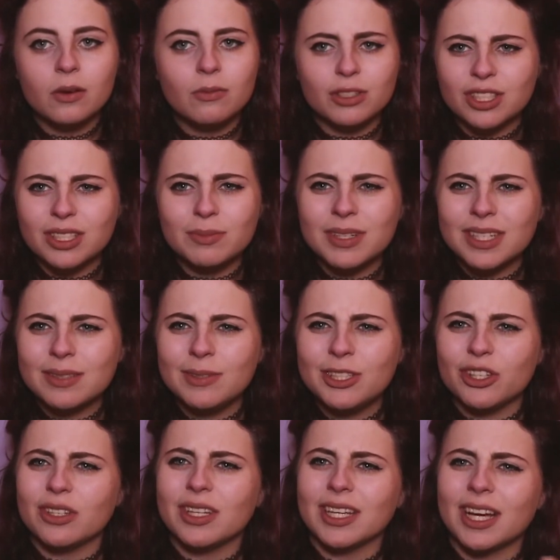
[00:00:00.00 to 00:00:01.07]
which just makes me
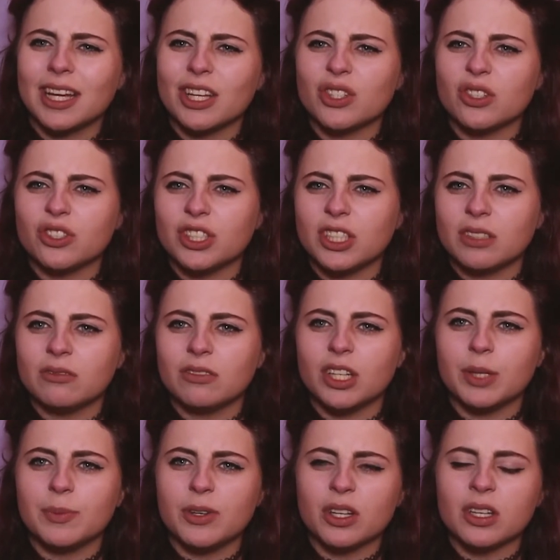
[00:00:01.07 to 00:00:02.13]
sound like kind of dodgy now,
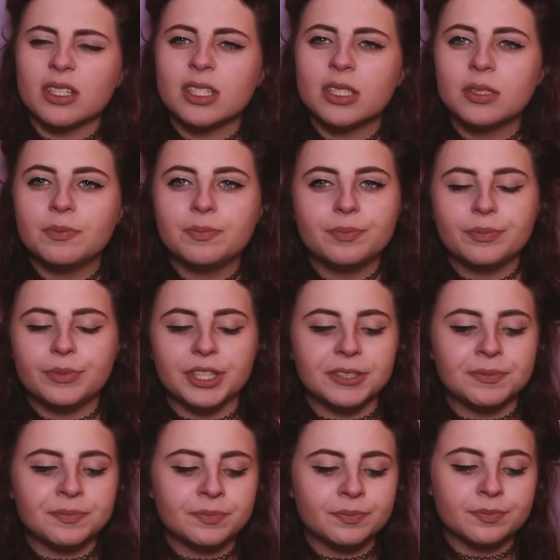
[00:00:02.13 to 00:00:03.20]
to be honest. But
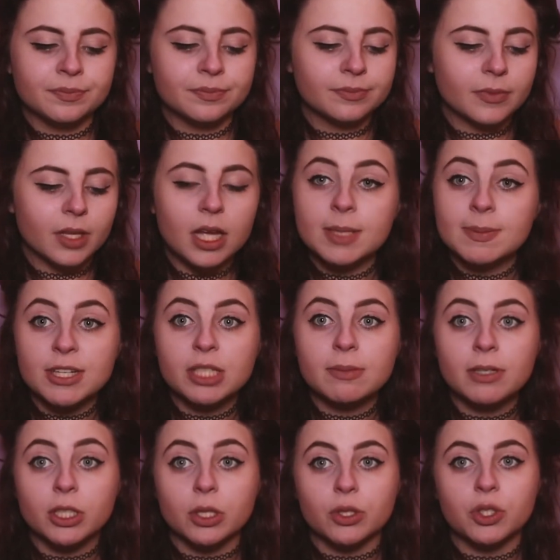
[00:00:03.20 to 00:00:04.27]
especially
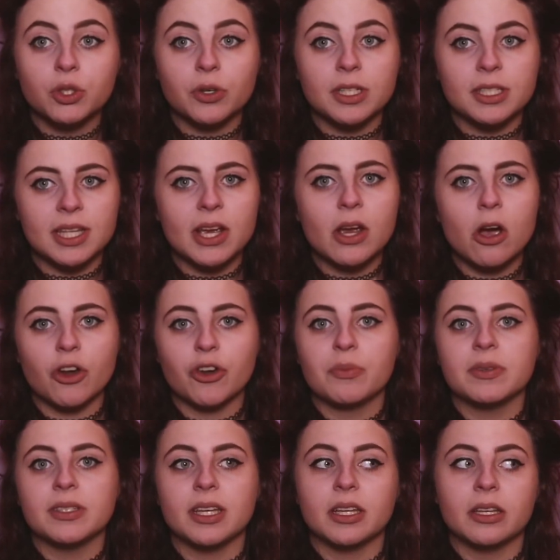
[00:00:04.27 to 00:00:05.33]
my ghost stories, they are
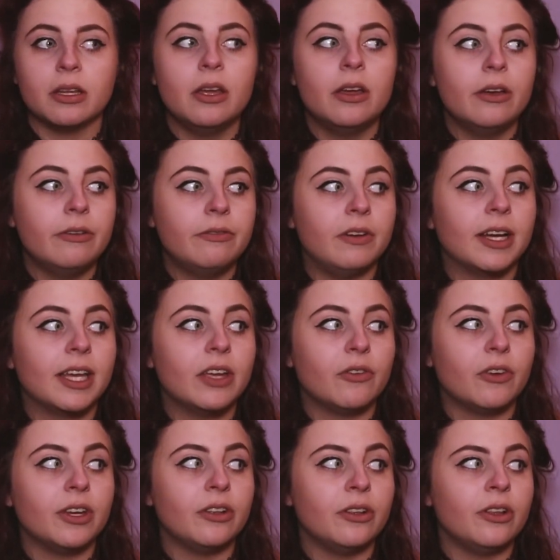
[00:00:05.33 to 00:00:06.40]
100% fucking
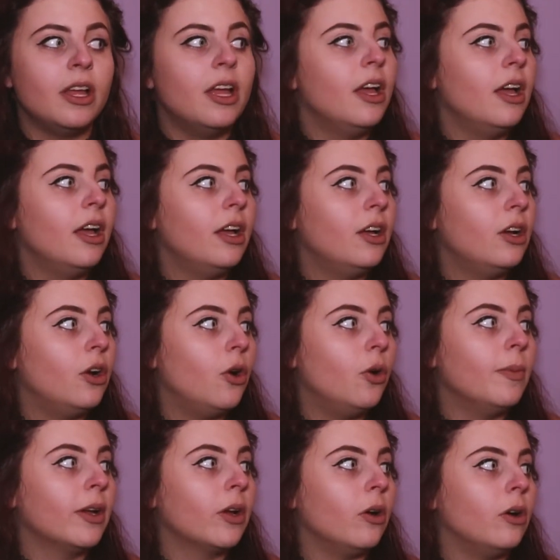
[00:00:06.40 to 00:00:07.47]
real. Oh
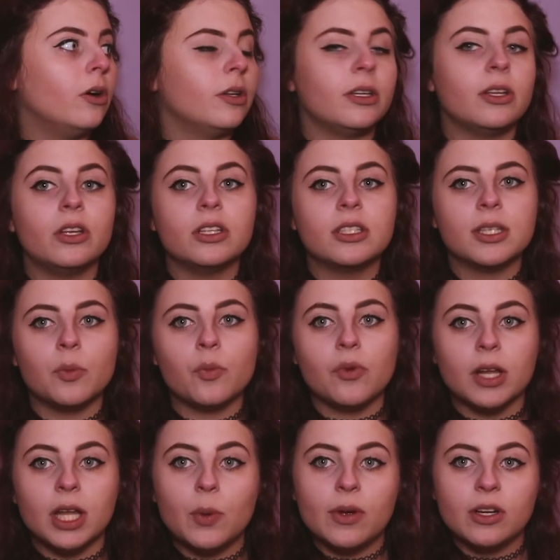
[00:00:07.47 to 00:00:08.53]
my god, some
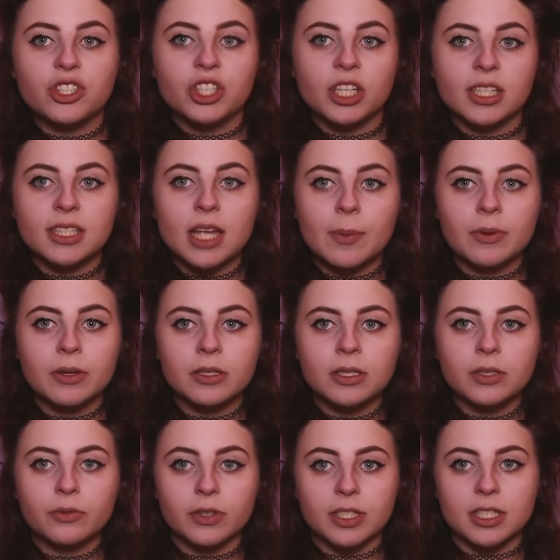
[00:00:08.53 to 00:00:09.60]
really weird shit has
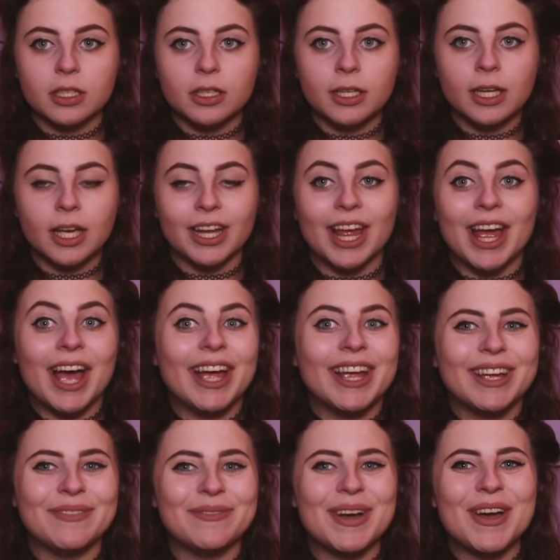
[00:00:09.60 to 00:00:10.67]
happened recently, and I
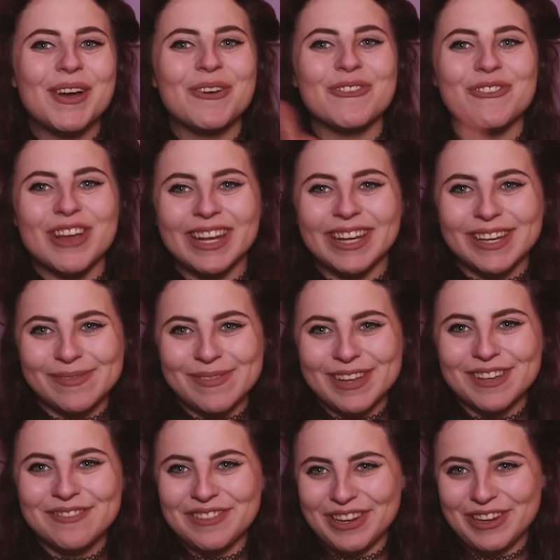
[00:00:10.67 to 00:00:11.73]
am ready to
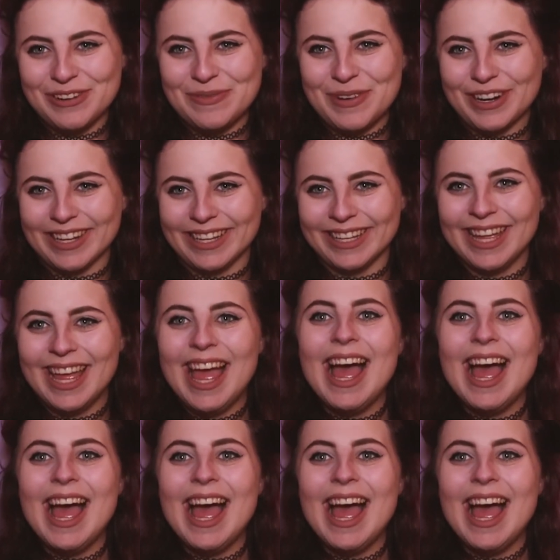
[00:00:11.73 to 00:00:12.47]
make a video about it,